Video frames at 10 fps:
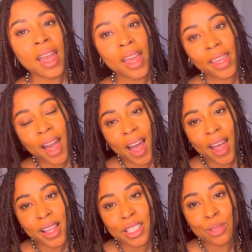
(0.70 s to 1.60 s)
Hey
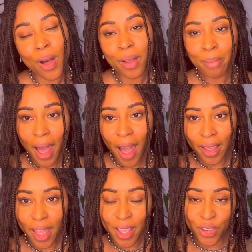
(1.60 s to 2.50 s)
guys, welcome
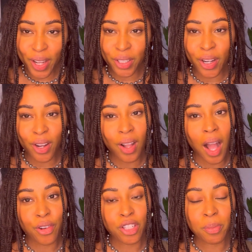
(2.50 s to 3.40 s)
back, and you're at your girl
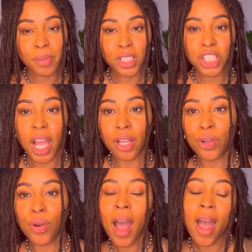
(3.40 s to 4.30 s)
Concrete Memories channel.